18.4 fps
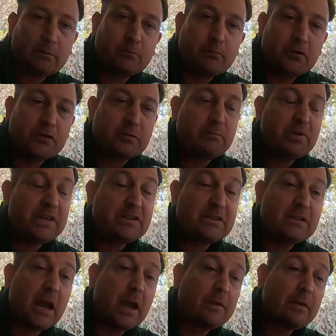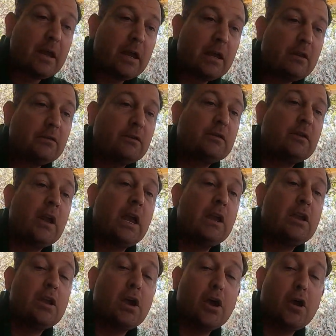put some pictures out there and see how
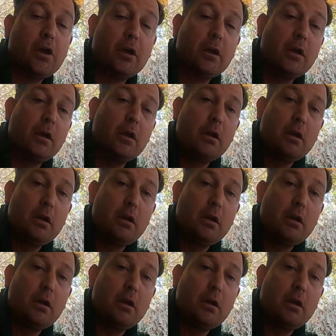you go.